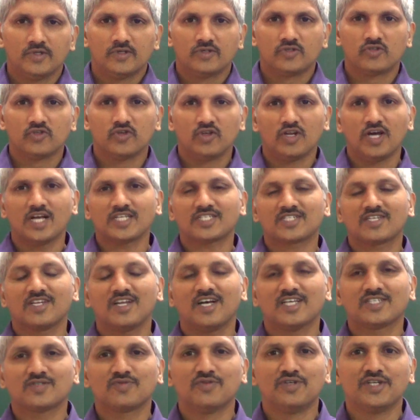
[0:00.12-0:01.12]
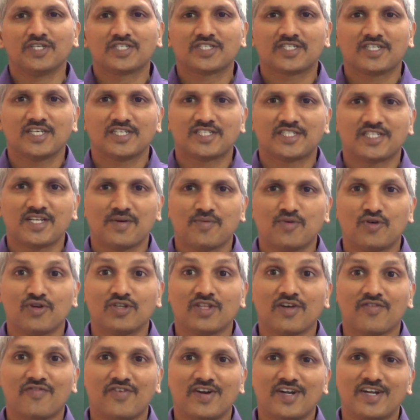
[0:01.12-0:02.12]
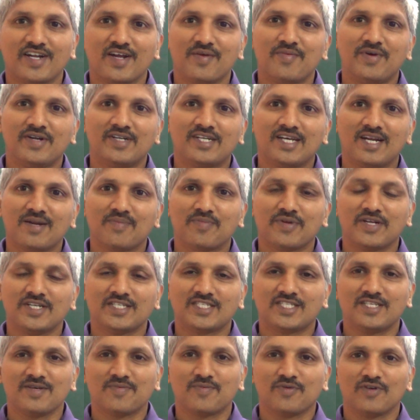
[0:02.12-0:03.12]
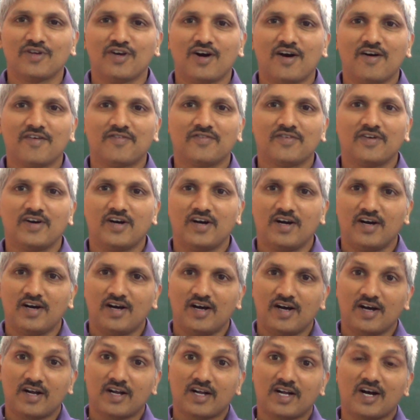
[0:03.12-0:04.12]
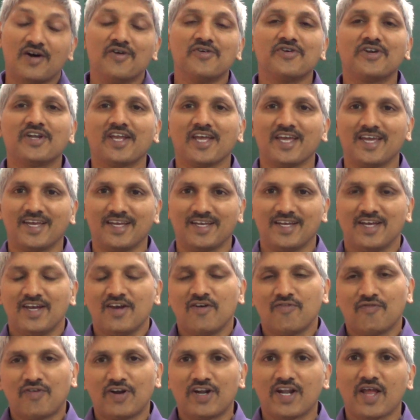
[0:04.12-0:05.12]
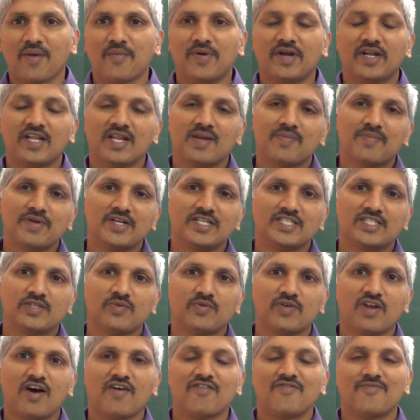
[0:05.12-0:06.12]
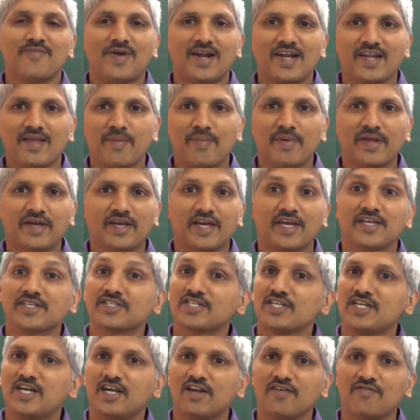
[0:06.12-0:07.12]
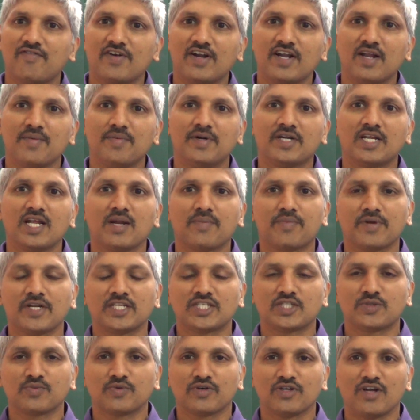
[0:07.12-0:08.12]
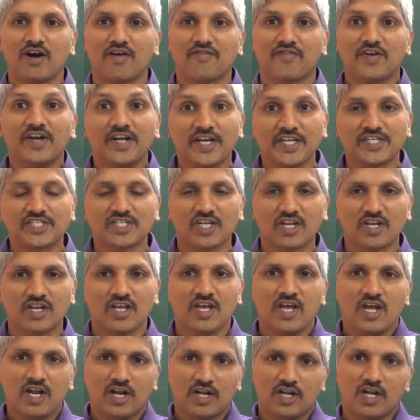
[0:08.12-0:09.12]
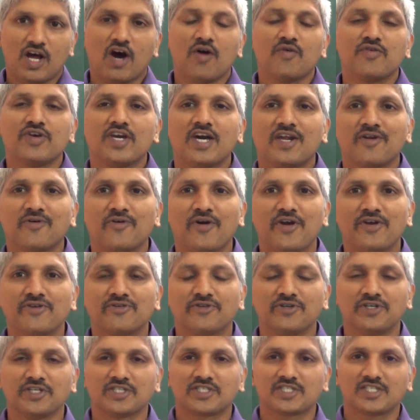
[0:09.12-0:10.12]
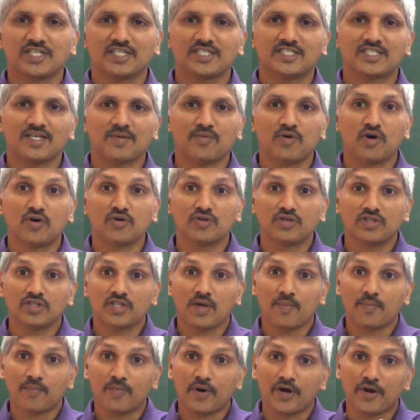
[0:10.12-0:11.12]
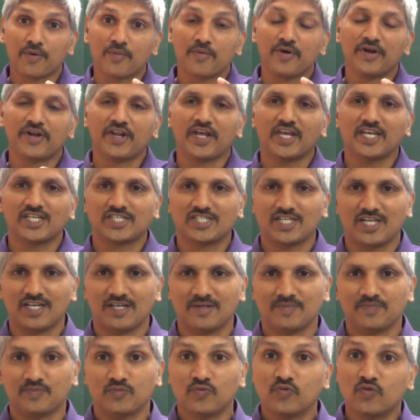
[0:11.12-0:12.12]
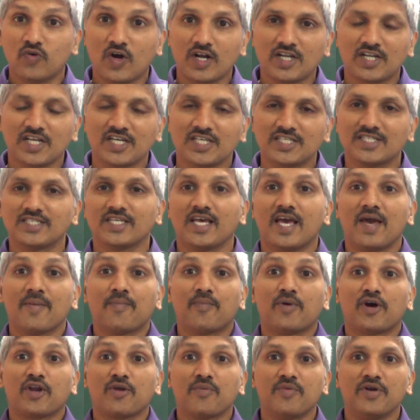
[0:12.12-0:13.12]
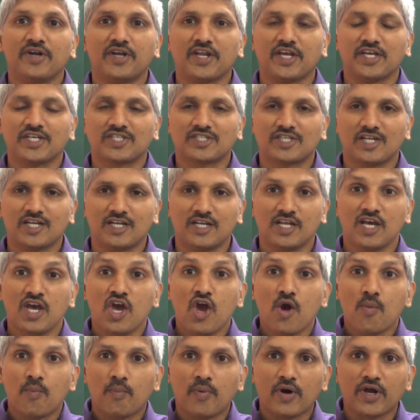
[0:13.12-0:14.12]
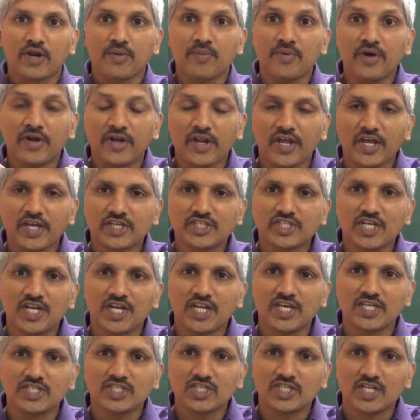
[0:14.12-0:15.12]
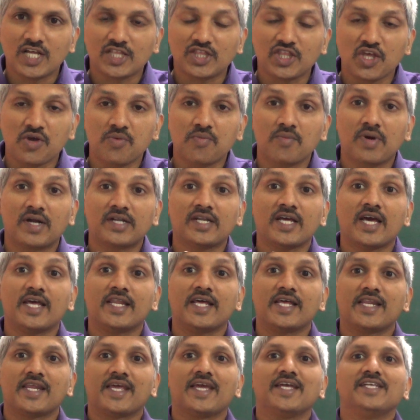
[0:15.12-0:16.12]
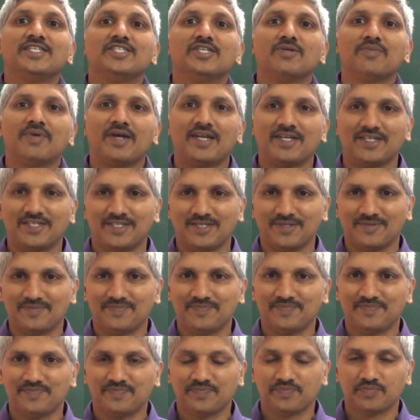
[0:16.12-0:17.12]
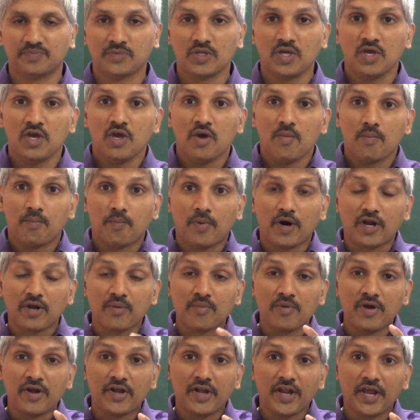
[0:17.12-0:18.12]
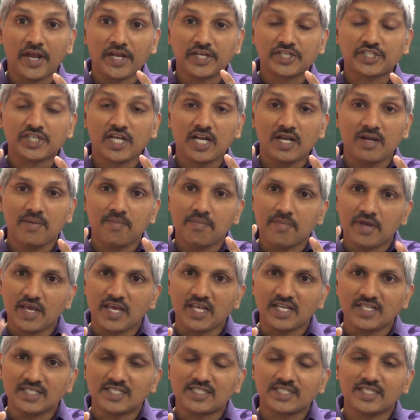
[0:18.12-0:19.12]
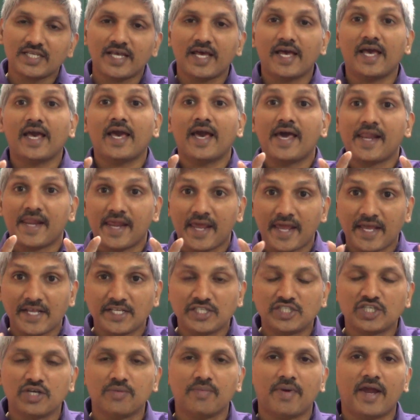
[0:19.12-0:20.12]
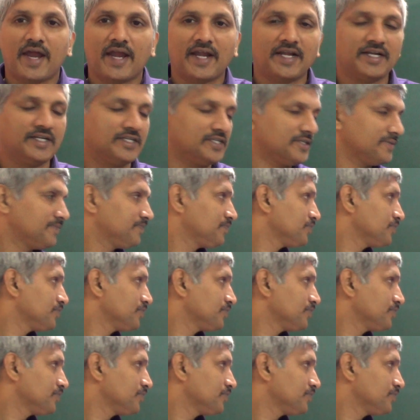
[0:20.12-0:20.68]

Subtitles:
So last class we discussed about the fundamental principle of accounting, fundamental principle of multiplication and a fundamental principle of addition. Now we are going to discuss about the permutation. What is a permutation? Permutation is nothing but an arrangement. Permutation means arrangement.